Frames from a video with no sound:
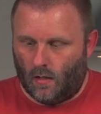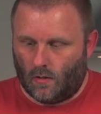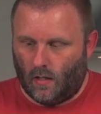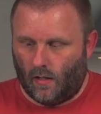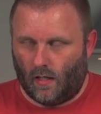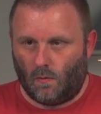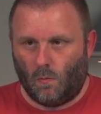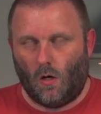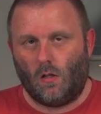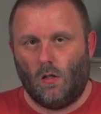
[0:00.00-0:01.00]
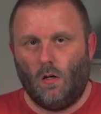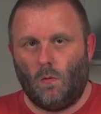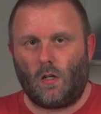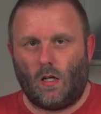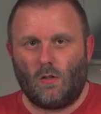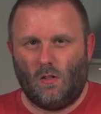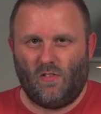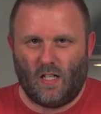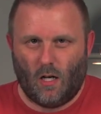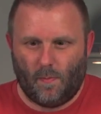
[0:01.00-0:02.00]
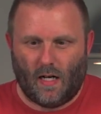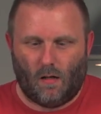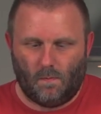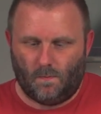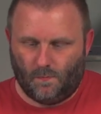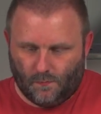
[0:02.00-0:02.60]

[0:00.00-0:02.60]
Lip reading: So I think, what can I do a video about?